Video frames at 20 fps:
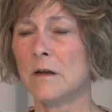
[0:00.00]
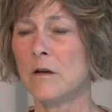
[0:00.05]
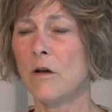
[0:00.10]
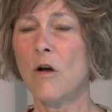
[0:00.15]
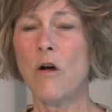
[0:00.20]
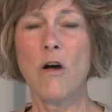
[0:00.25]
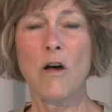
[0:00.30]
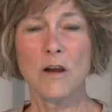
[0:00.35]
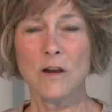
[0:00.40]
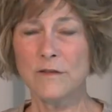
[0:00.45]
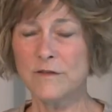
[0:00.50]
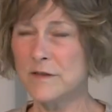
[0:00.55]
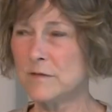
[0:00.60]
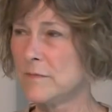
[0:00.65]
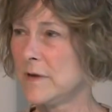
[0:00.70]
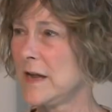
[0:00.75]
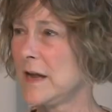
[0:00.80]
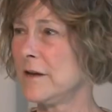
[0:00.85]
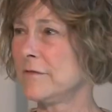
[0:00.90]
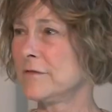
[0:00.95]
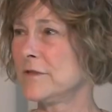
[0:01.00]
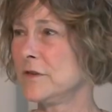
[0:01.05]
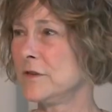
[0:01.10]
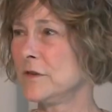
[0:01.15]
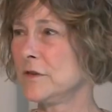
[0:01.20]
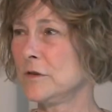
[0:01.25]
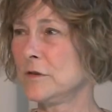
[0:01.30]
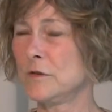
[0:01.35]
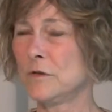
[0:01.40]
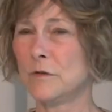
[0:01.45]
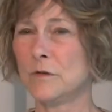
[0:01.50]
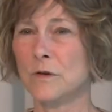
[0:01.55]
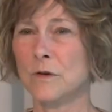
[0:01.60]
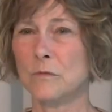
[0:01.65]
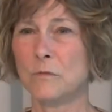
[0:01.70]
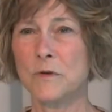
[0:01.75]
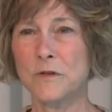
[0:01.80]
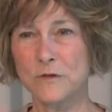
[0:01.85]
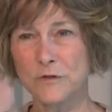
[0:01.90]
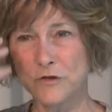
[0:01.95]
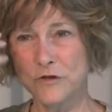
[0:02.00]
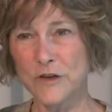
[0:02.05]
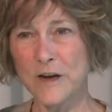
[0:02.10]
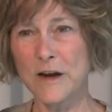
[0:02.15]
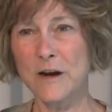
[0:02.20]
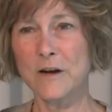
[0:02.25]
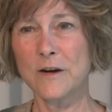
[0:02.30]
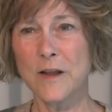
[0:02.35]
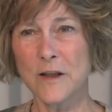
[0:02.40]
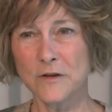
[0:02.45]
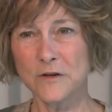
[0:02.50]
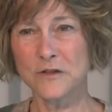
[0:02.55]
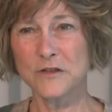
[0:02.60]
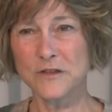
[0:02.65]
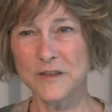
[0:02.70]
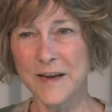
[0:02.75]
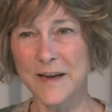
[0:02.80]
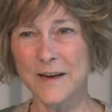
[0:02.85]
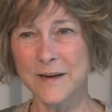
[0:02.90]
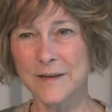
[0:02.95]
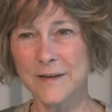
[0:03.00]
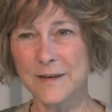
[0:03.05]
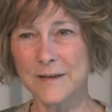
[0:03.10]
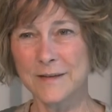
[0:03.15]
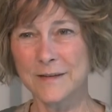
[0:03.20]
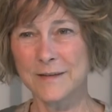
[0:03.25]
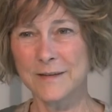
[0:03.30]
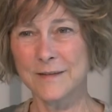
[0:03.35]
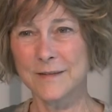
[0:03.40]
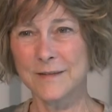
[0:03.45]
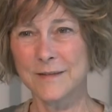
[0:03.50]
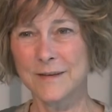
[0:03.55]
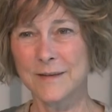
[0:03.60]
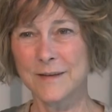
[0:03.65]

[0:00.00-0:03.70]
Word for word: All of them have to do with shared understandings